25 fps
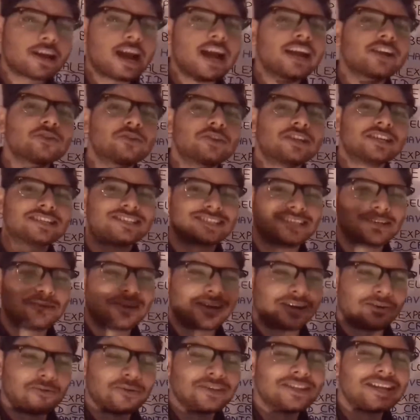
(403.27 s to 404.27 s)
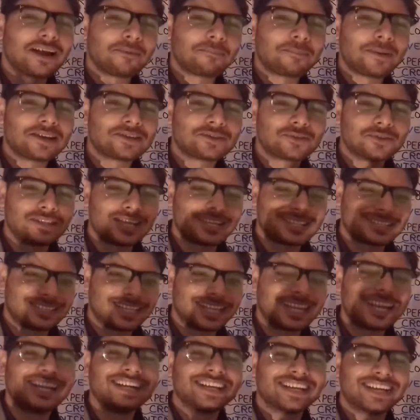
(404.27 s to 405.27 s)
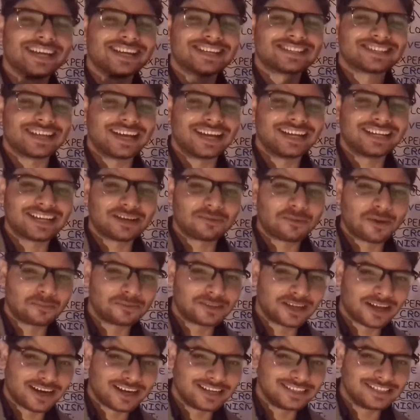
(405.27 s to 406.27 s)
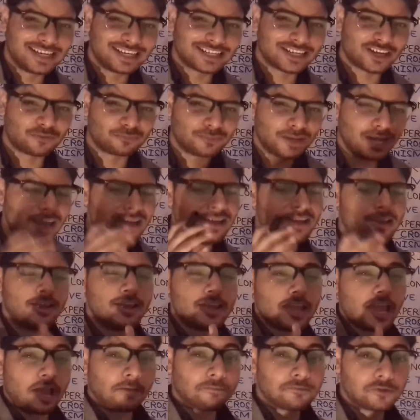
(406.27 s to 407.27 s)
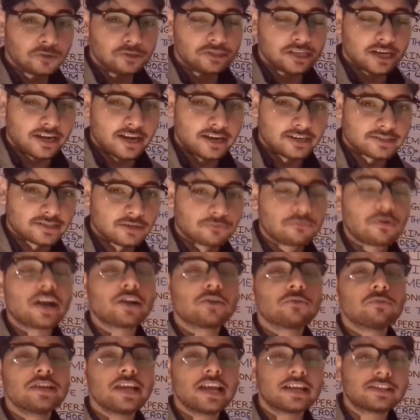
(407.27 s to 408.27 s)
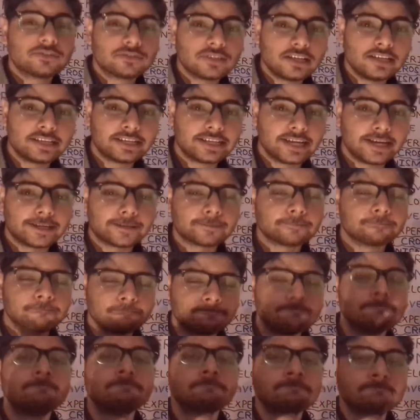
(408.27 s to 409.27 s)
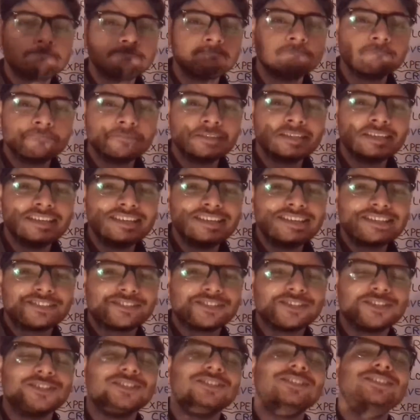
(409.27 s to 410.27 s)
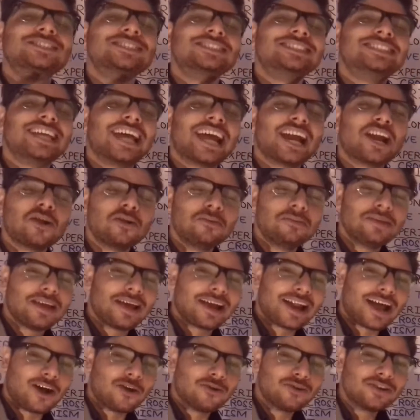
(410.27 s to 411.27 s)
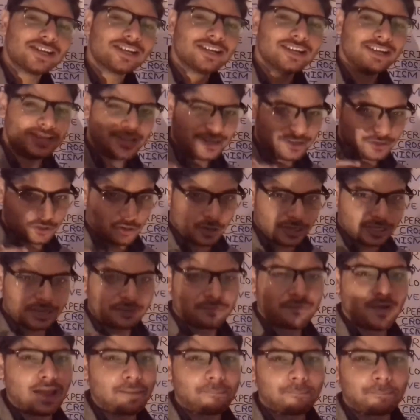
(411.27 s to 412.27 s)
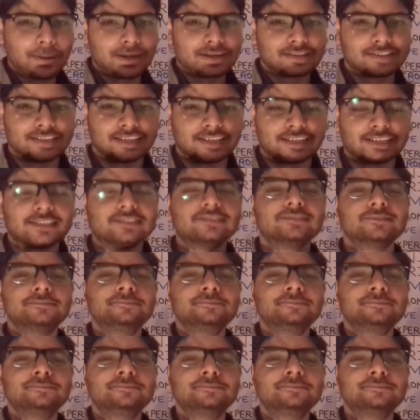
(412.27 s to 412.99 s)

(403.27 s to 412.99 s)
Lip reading: try to discover with reference to the second case in terms of the result of the F2 generation, what do we actually get? So there will be around 25%